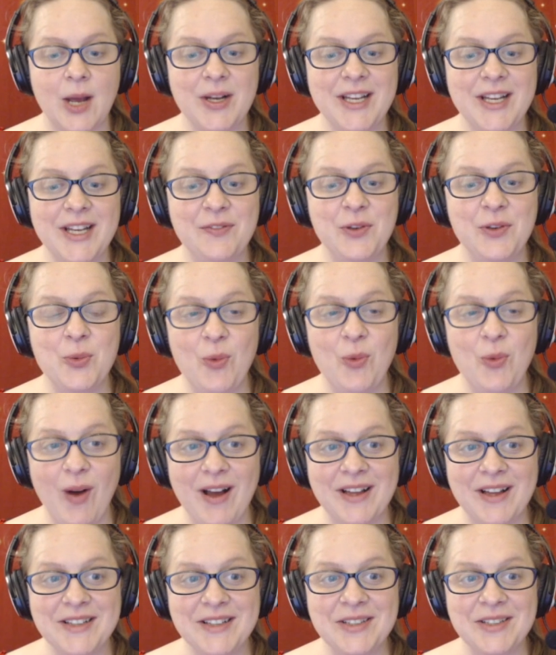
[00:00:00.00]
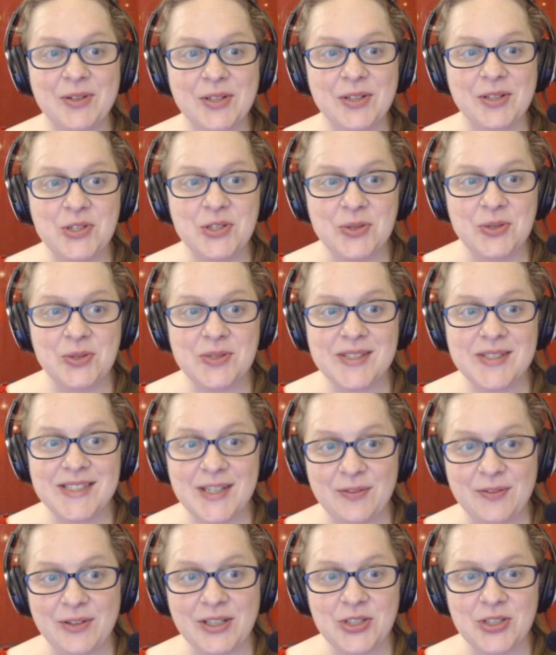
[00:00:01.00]
Now, if you want, you can
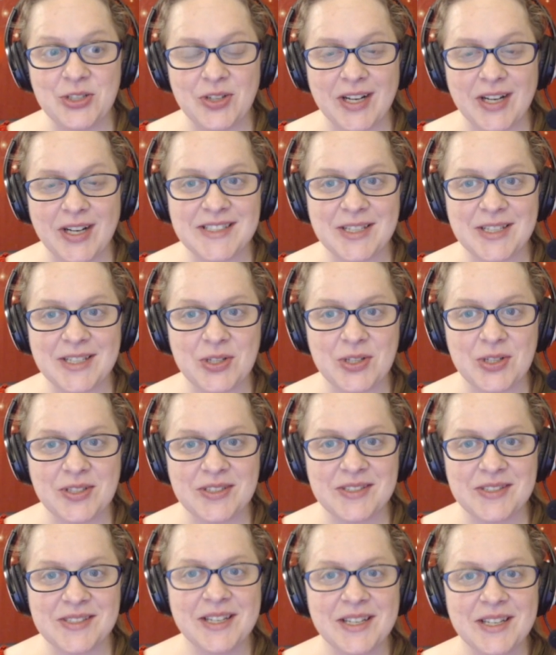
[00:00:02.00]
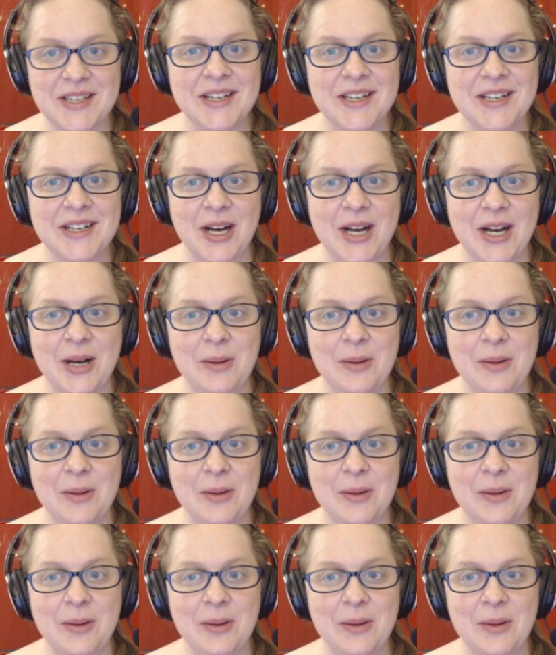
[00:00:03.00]
choose different transitions.